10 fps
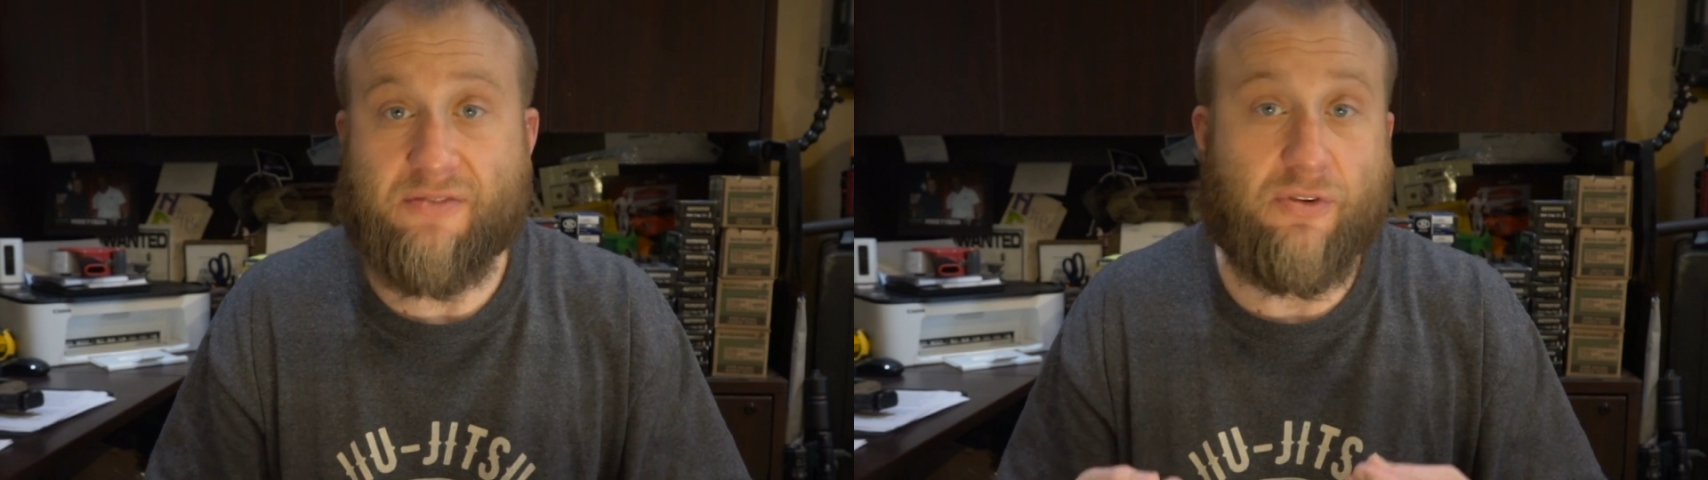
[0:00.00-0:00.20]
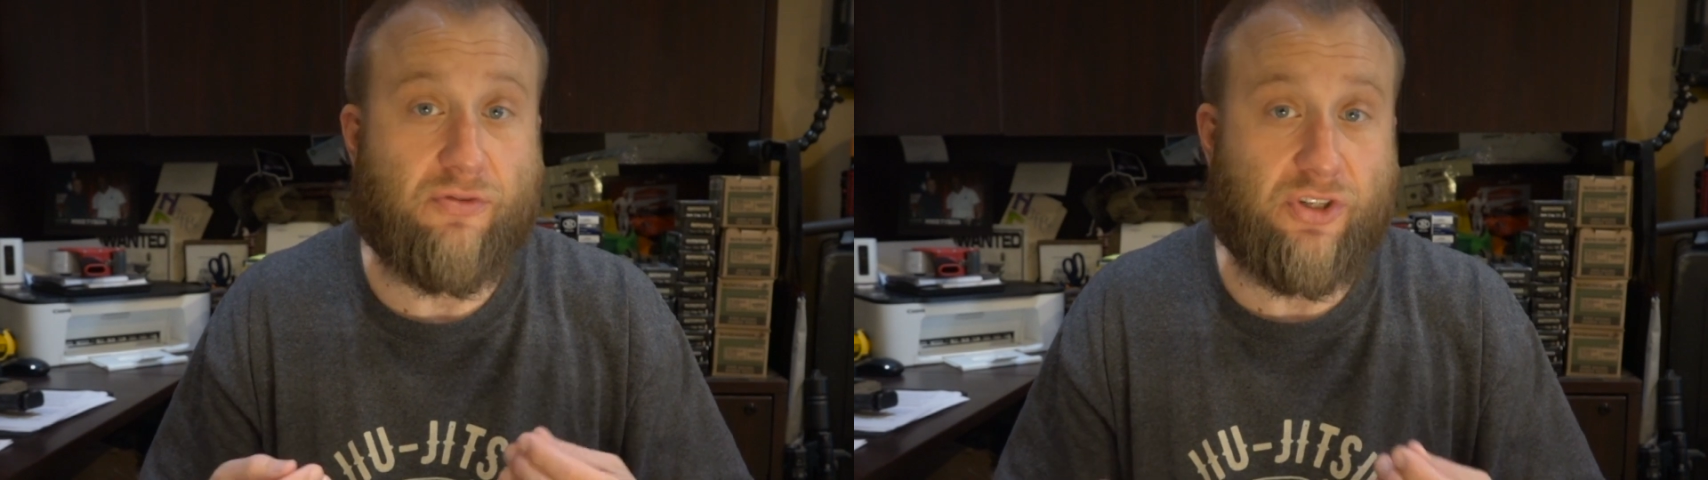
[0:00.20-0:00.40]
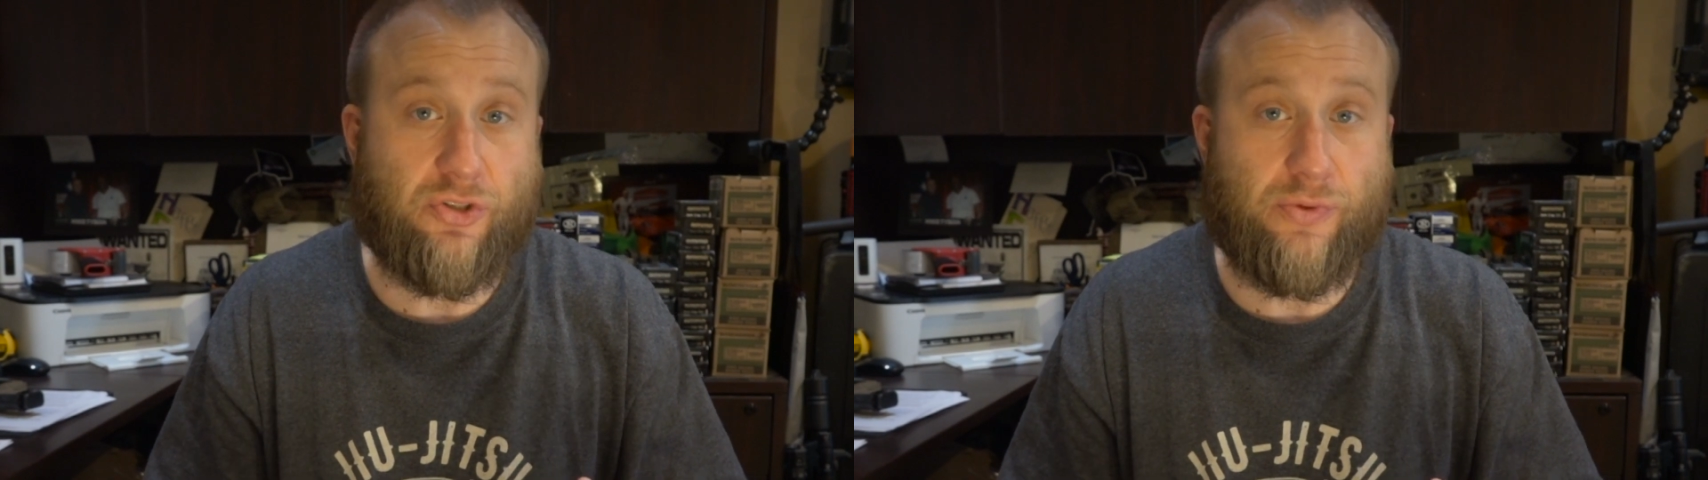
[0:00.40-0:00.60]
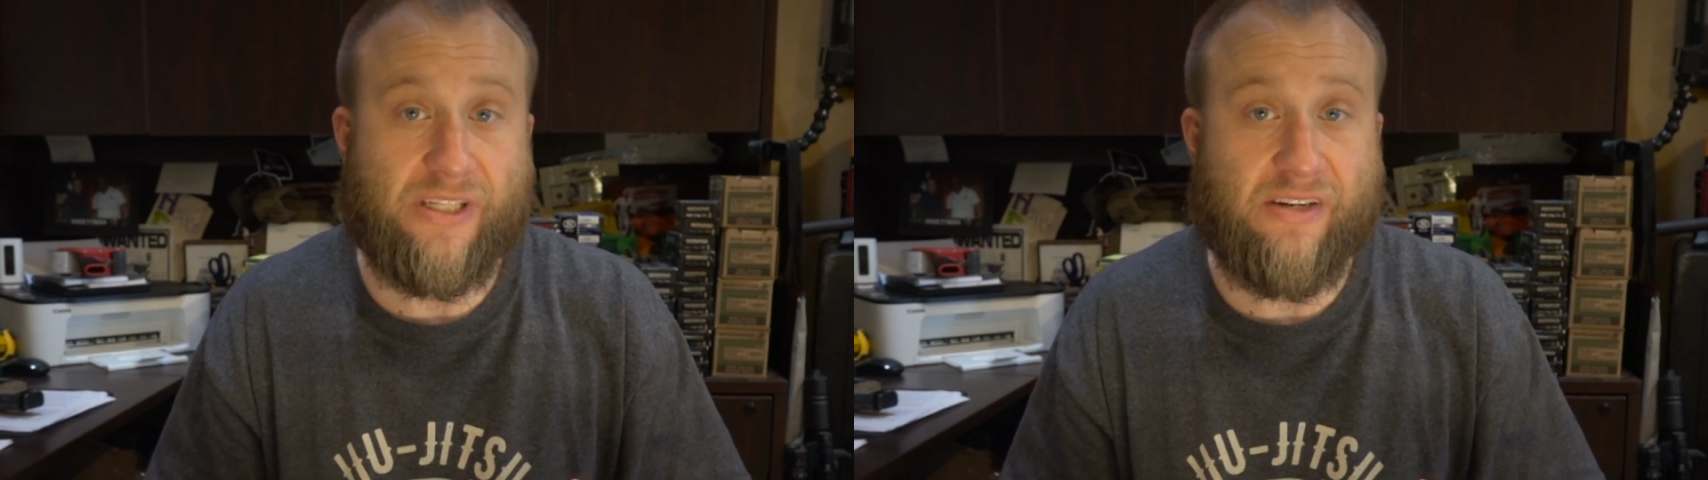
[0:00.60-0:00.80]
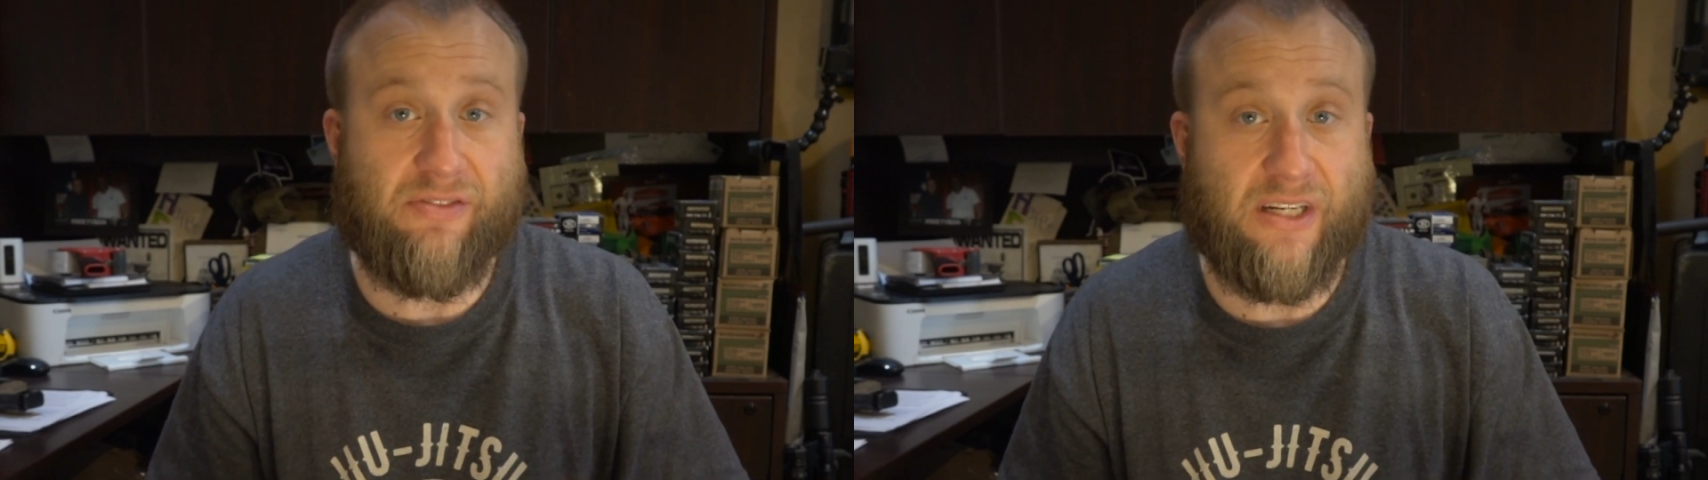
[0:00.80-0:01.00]
if you've just
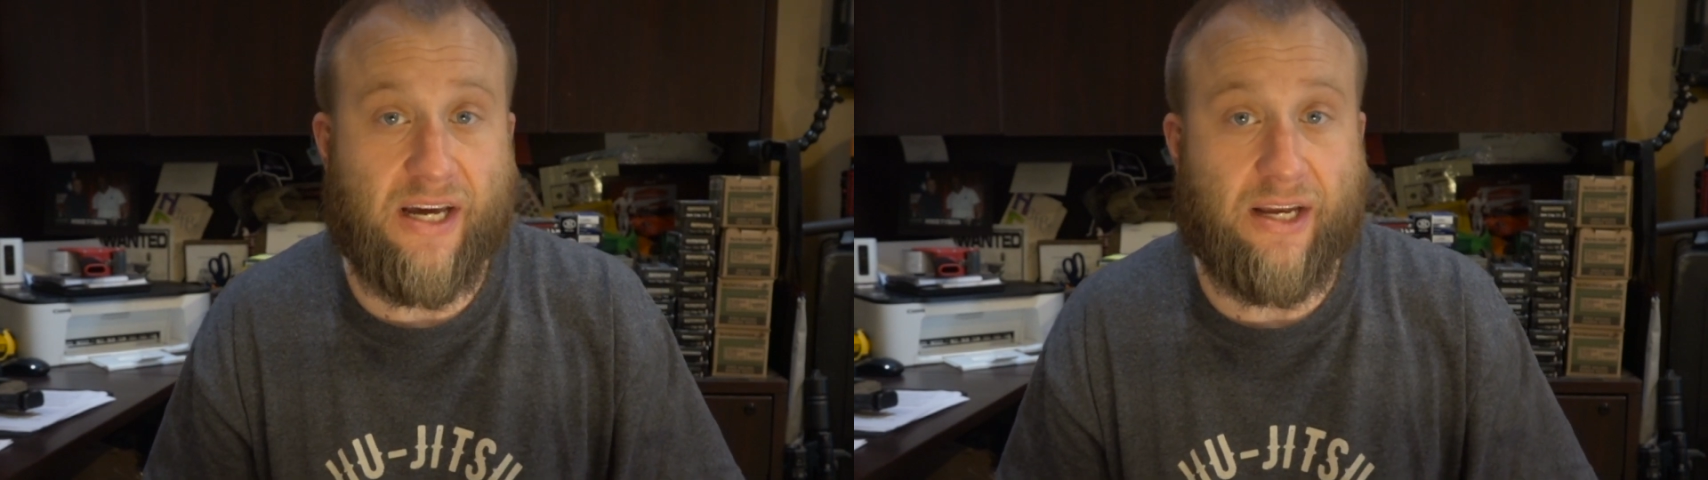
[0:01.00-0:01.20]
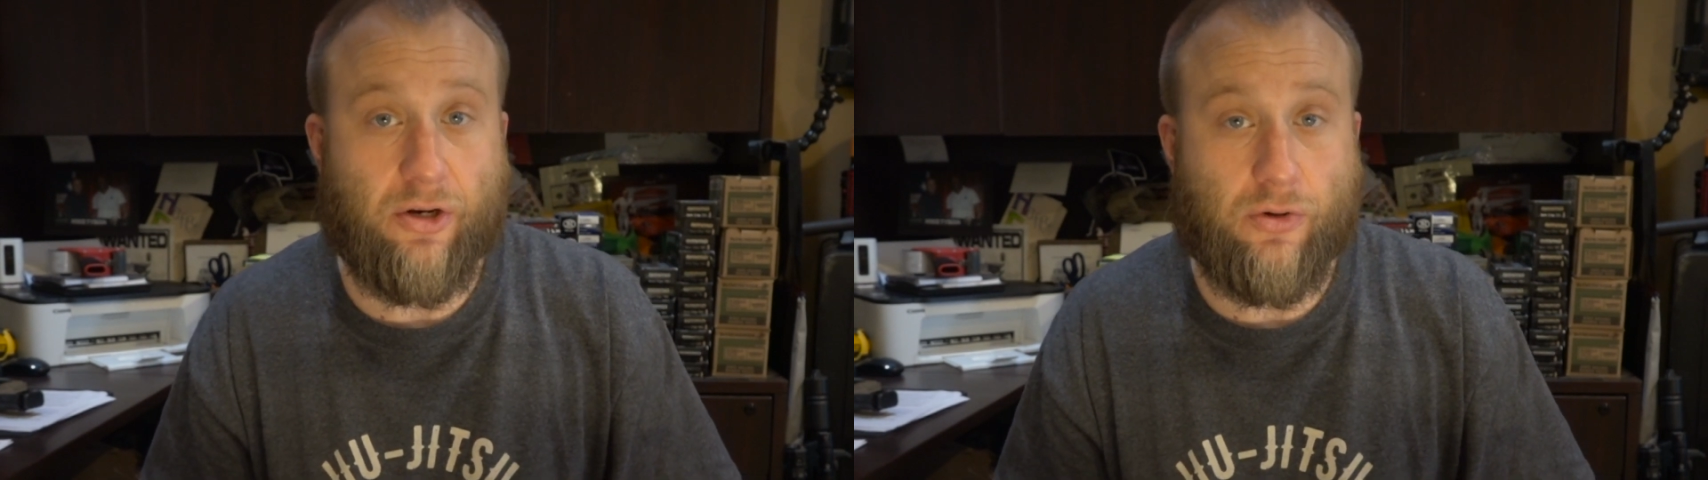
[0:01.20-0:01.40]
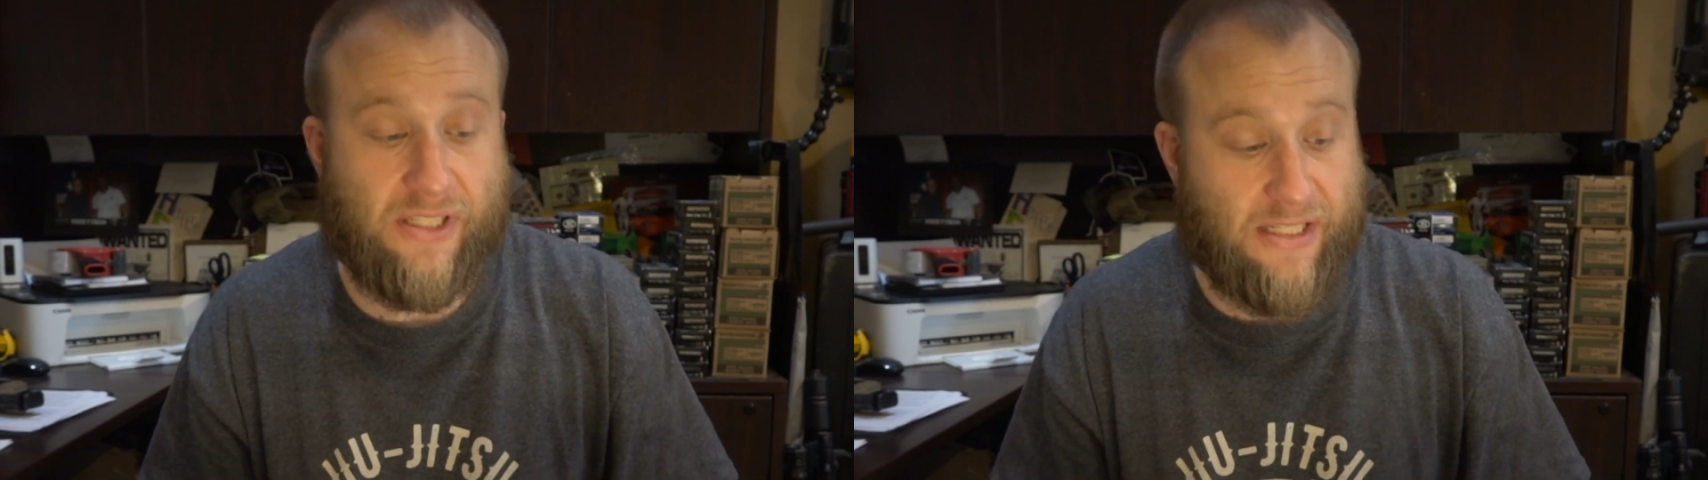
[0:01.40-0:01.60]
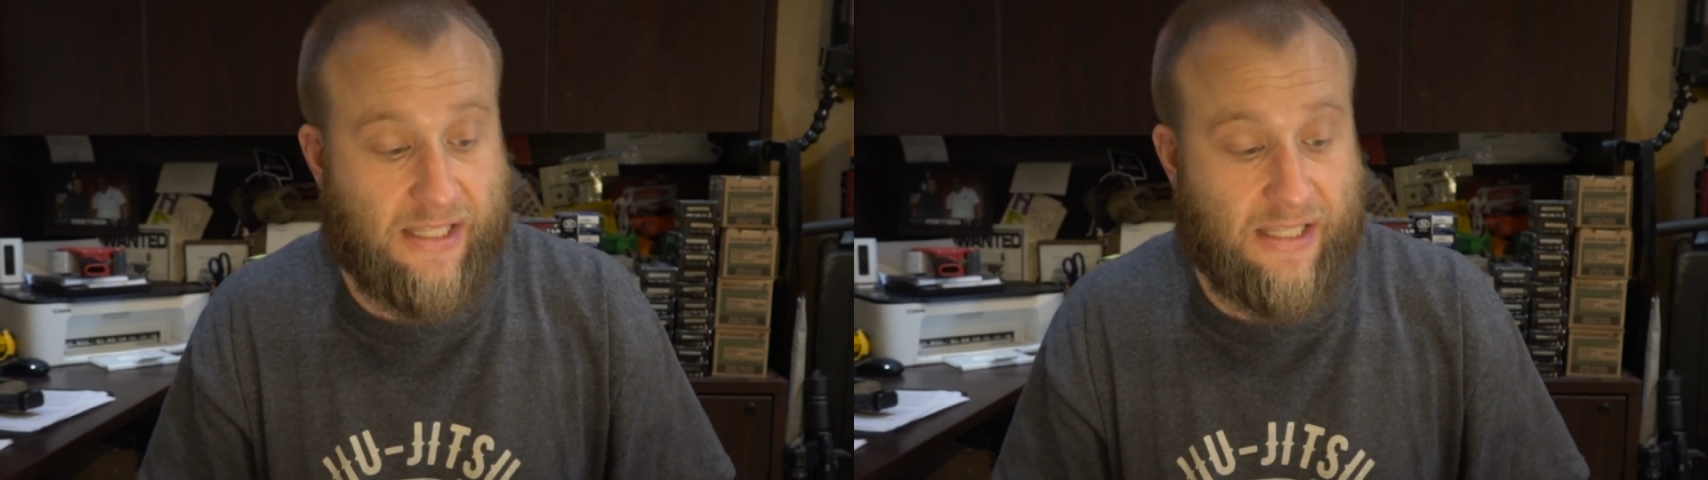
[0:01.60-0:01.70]
received a diagnosis,